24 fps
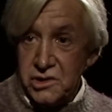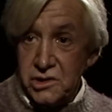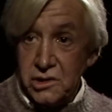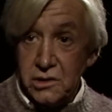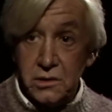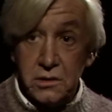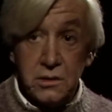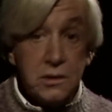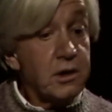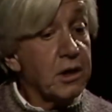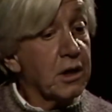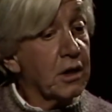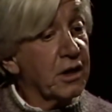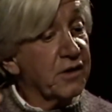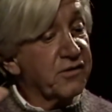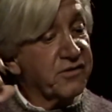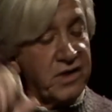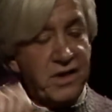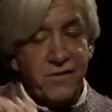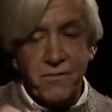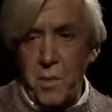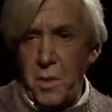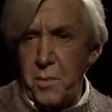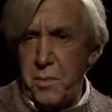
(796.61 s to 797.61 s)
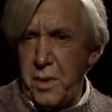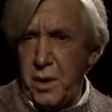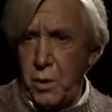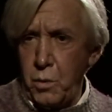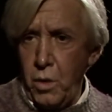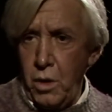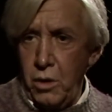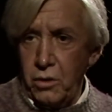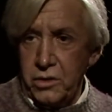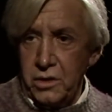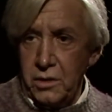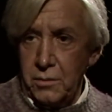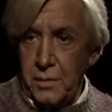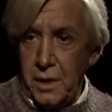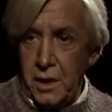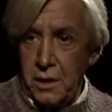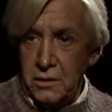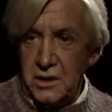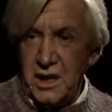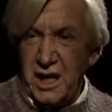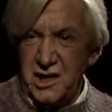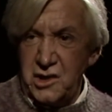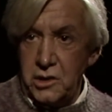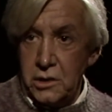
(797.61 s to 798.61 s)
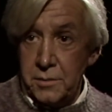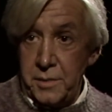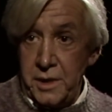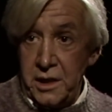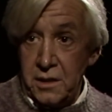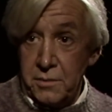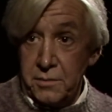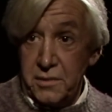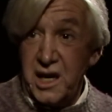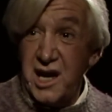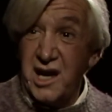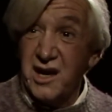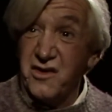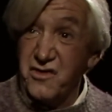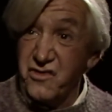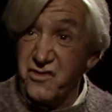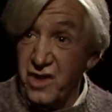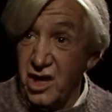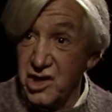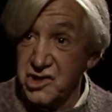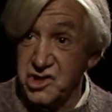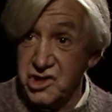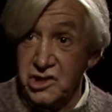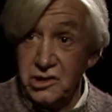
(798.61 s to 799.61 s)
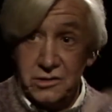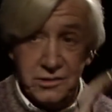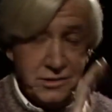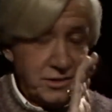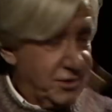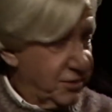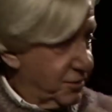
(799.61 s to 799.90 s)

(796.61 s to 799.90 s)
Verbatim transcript: Uh, Let's give him a big welcome. I would like you to meet him, Kenny Sacha.